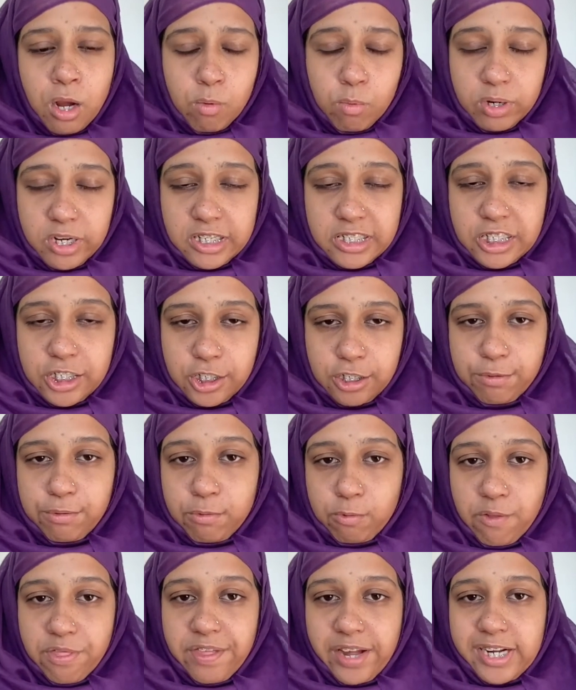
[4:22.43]
wanted to do an
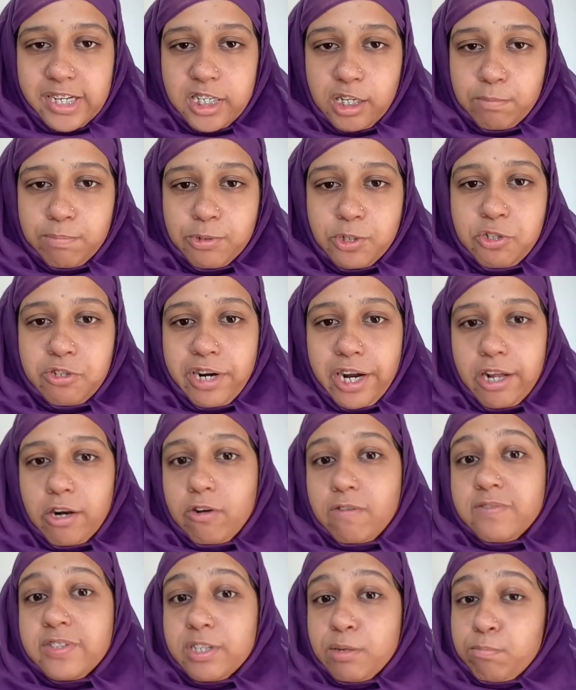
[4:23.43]
authentic portrayal
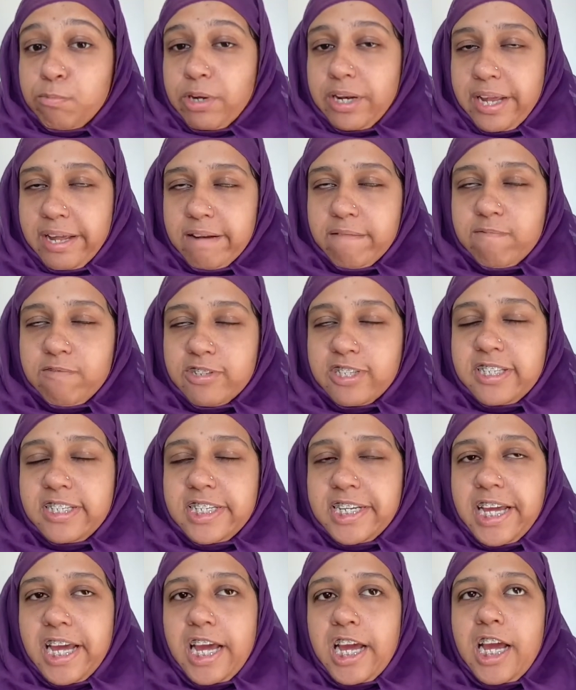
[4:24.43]
of someone in foster
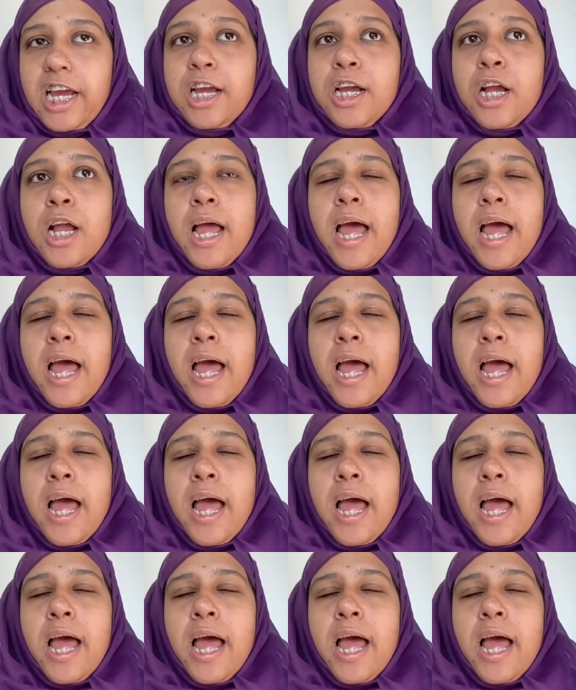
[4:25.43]
care,